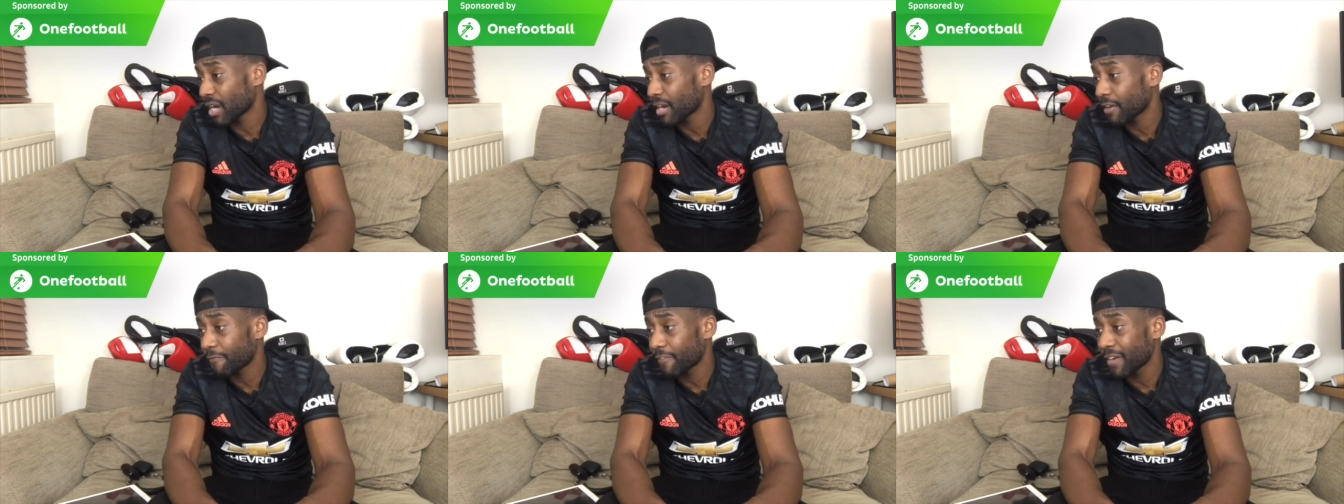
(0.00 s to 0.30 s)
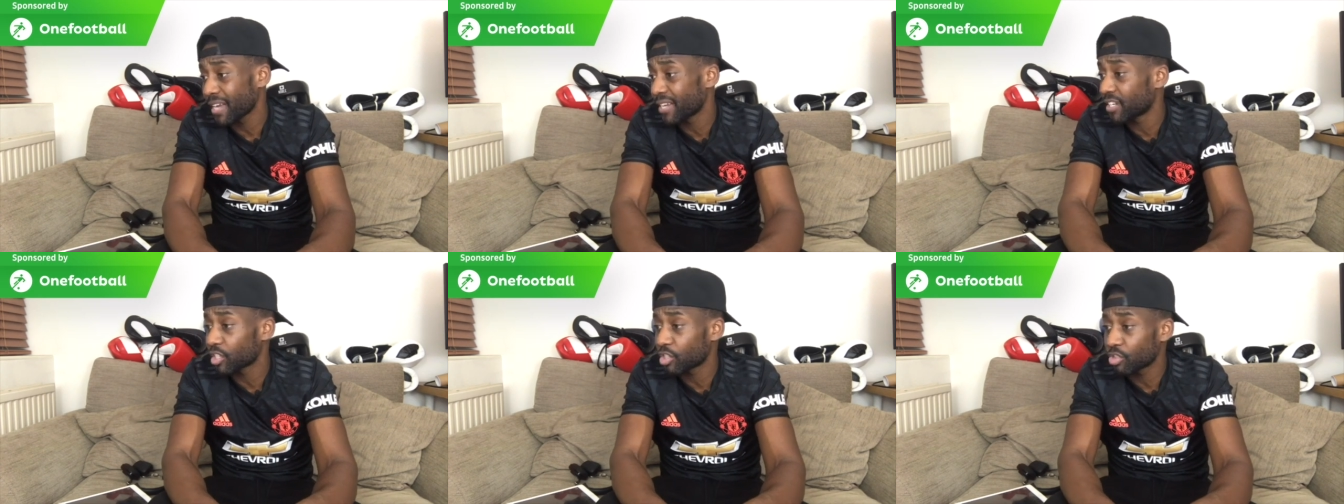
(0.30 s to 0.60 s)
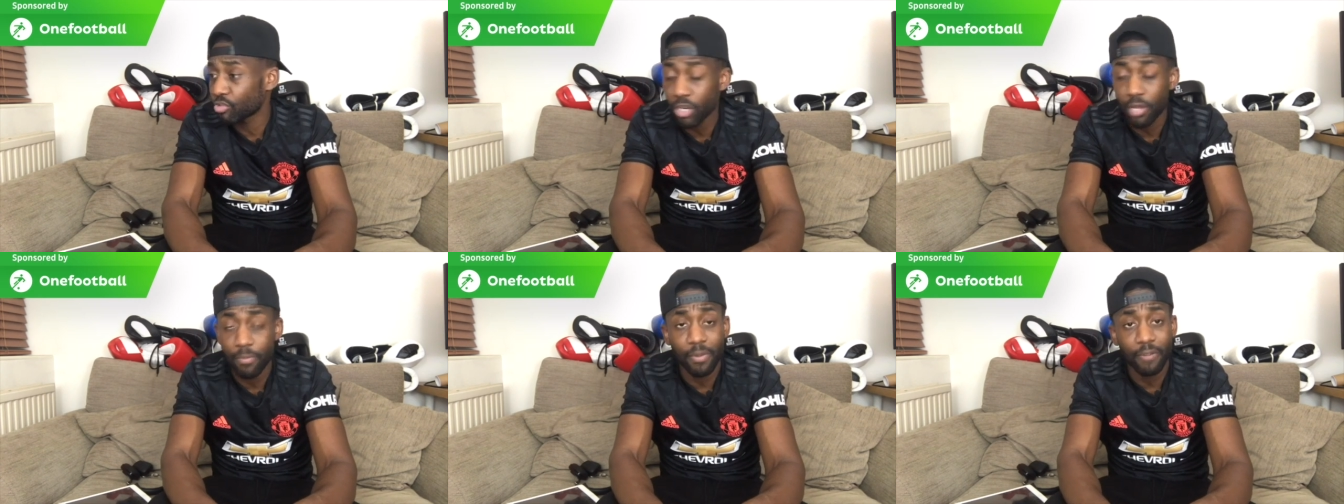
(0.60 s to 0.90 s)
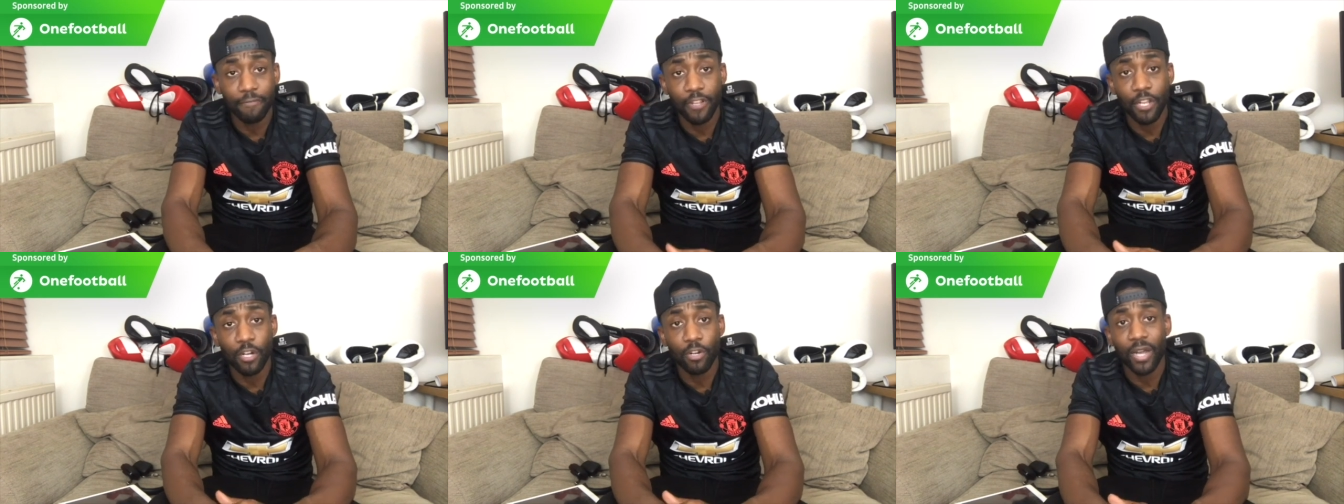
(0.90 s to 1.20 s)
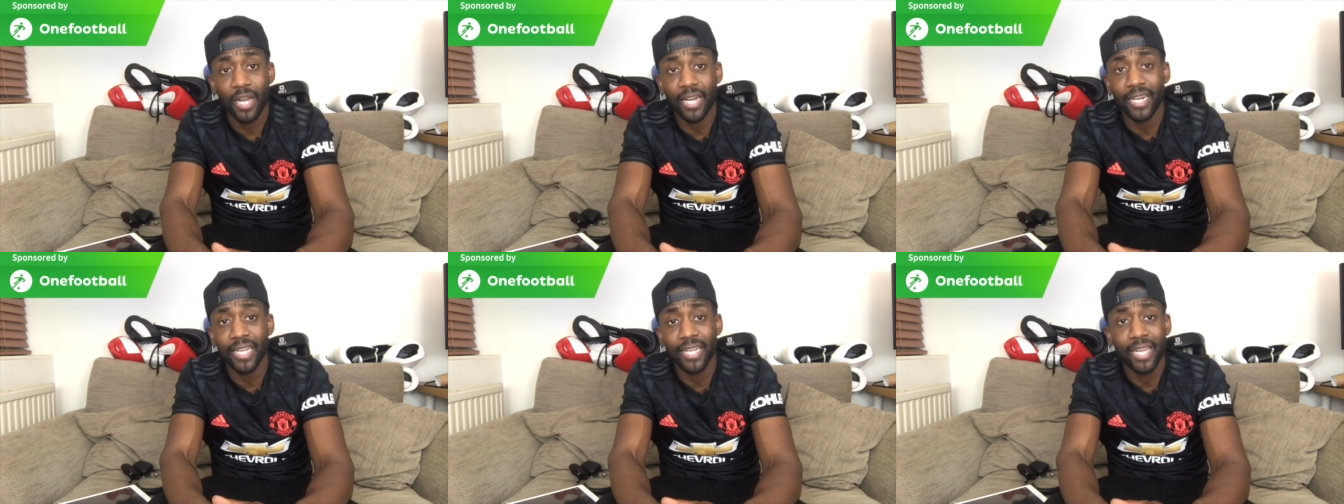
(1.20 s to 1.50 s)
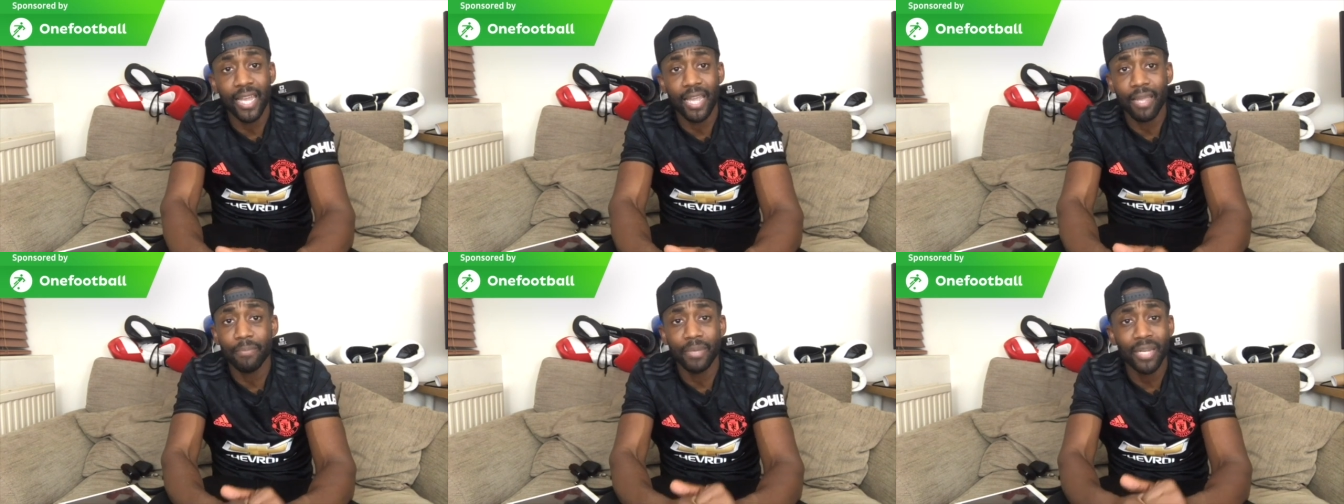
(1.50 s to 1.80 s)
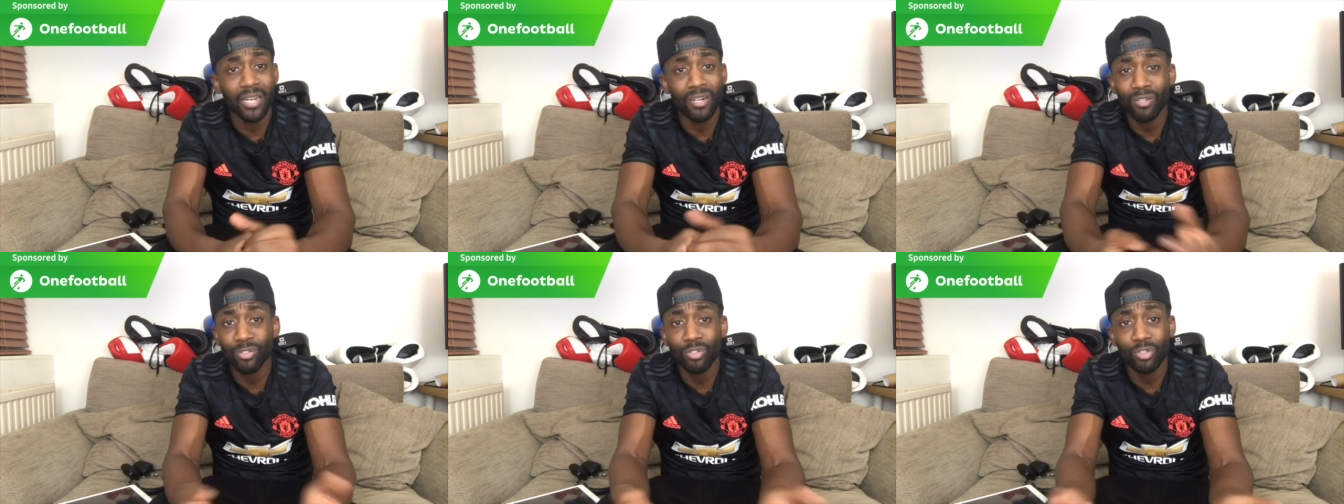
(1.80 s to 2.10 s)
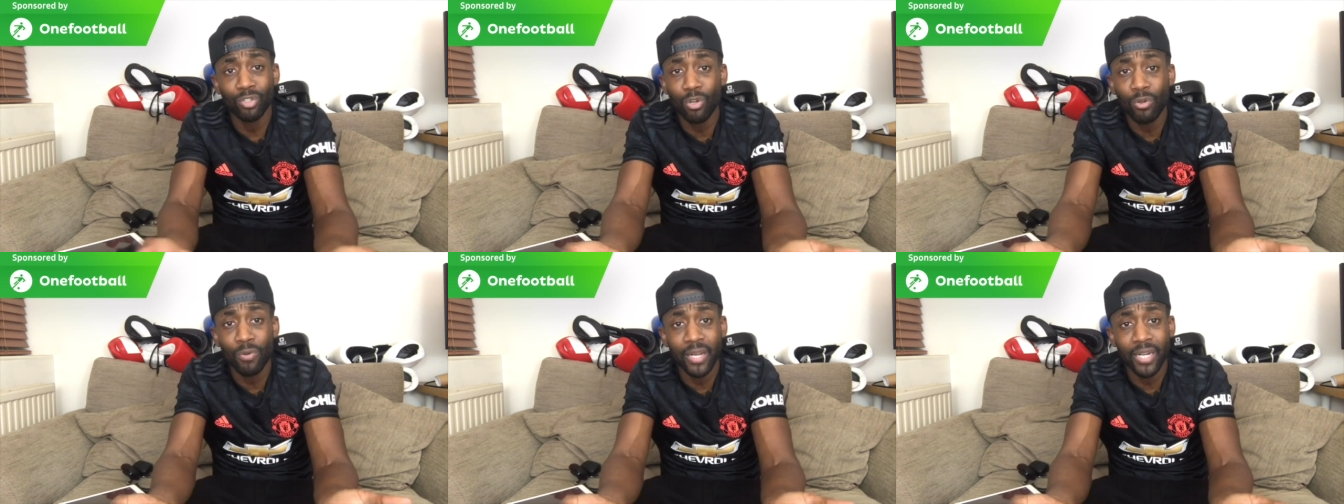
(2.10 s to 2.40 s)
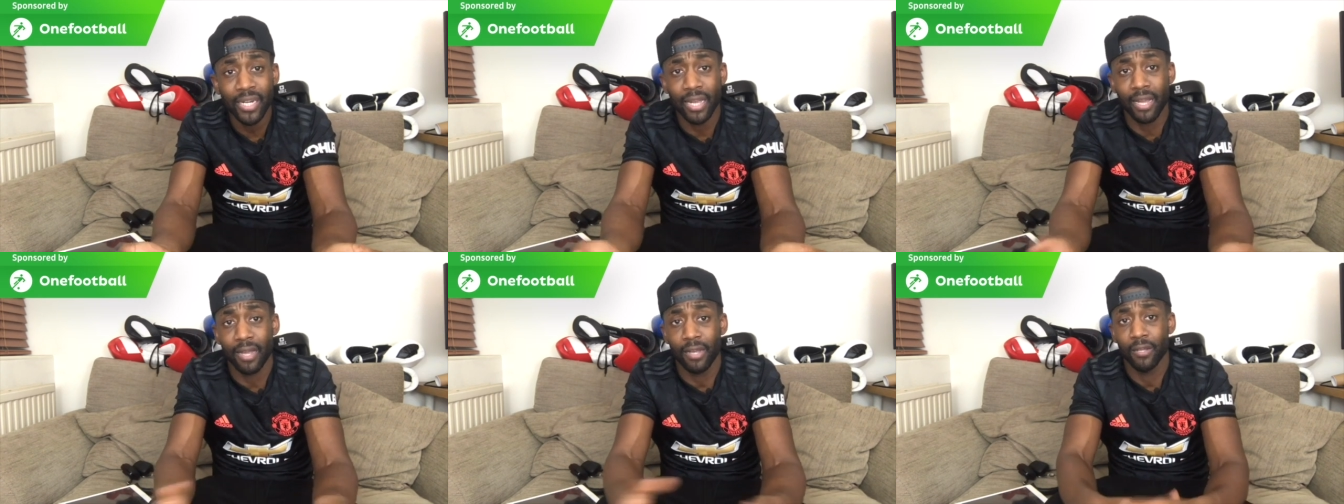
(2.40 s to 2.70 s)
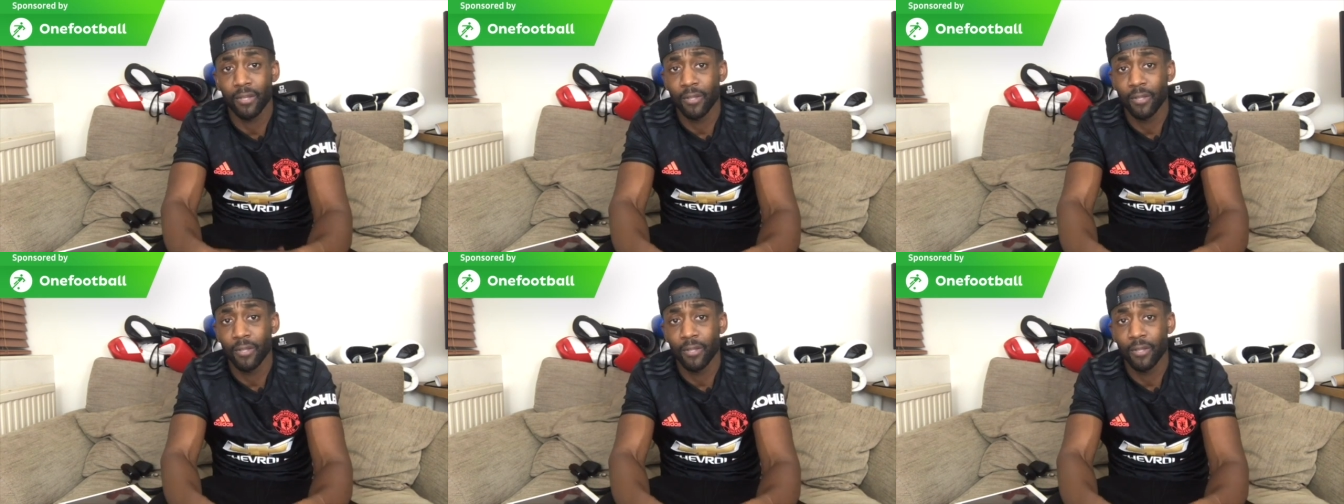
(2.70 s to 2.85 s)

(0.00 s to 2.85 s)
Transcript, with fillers: to find a stream if they're not at the game. They're not doing that.